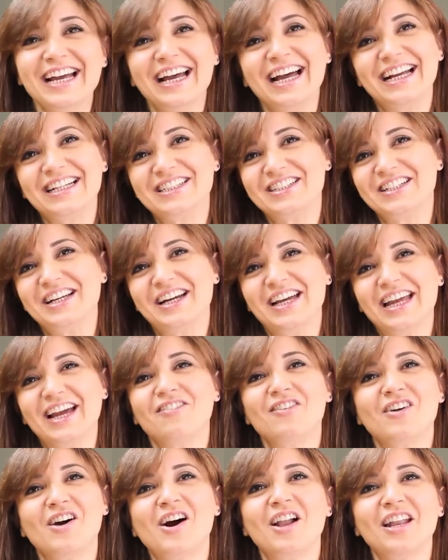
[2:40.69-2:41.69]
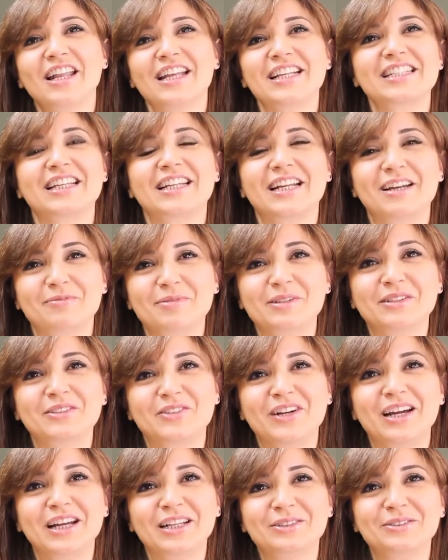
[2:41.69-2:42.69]
Actually, I have colleagues that I've been
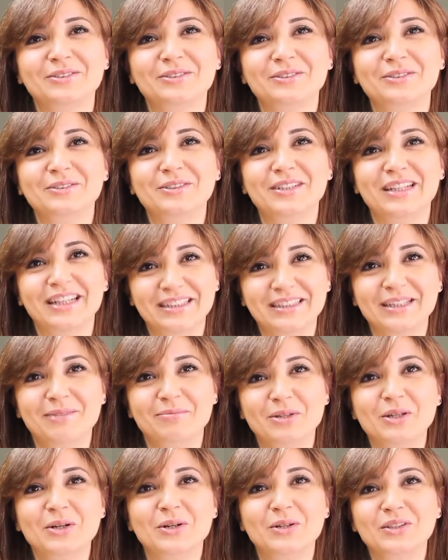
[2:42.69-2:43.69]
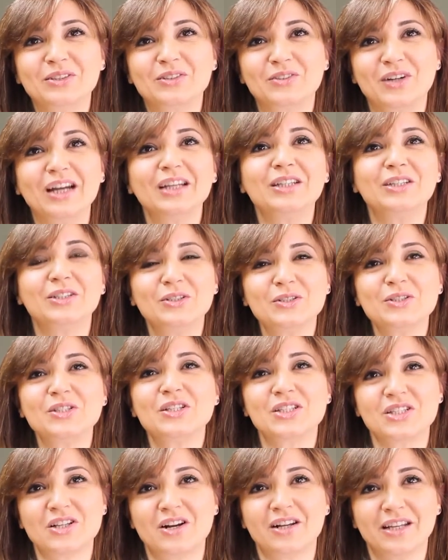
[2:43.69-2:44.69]
trying to let them know, try to use
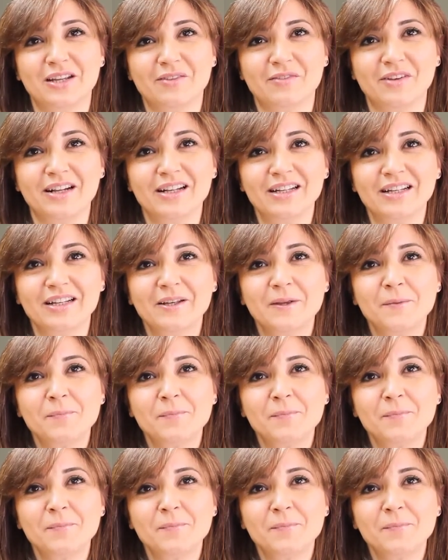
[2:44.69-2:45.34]
the sonic fill,